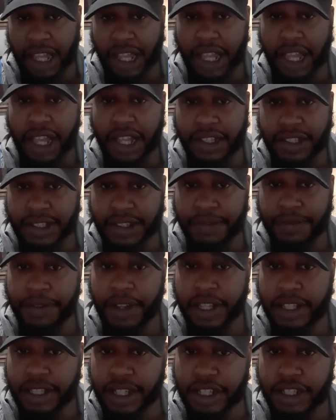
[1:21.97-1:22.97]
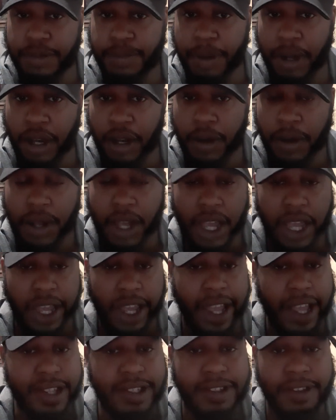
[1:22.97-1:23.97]
it's a vintage bow.
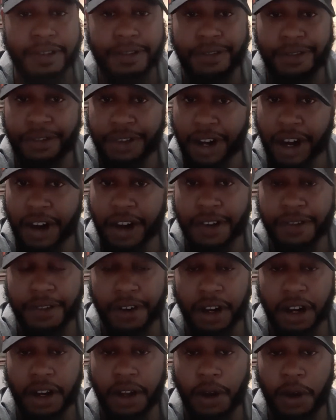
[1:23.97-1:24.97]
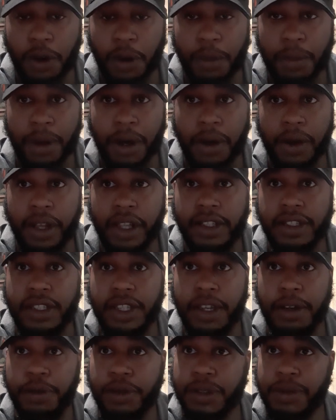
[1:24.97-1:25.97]
It's a very, very old bow.
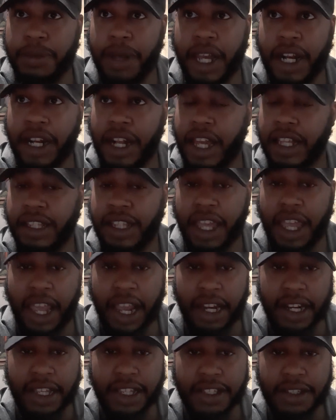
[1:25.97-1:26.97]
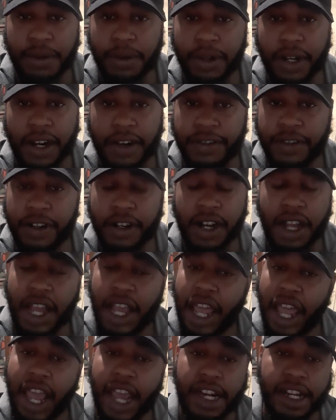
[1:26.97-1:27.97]
It was made in like the 80s or whatever,
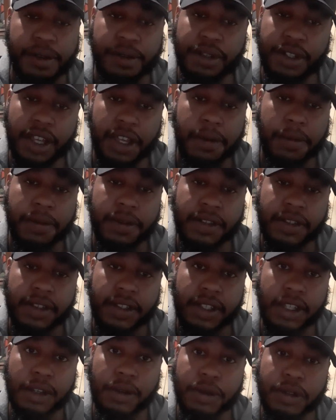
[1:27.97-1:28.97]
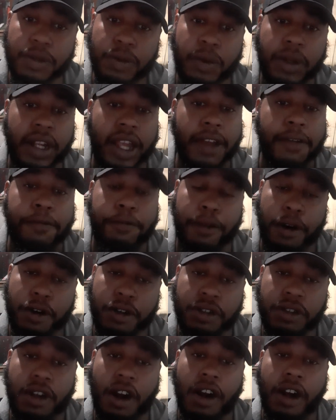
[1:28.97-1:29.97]
and it was when they
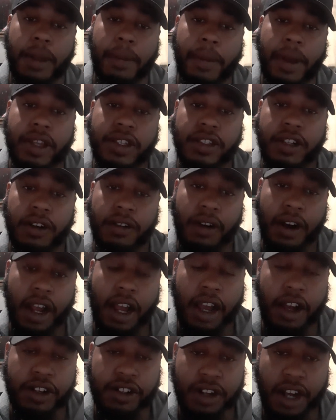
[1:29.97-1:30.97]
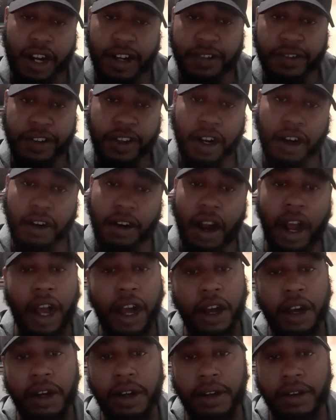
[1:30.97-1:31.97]
first started messing around trying to figure
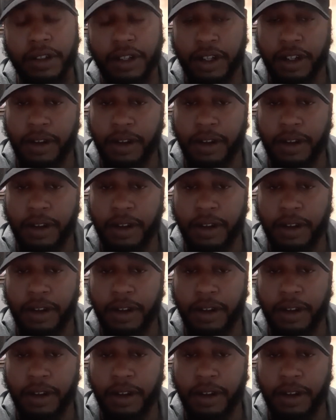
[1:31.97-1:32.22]
out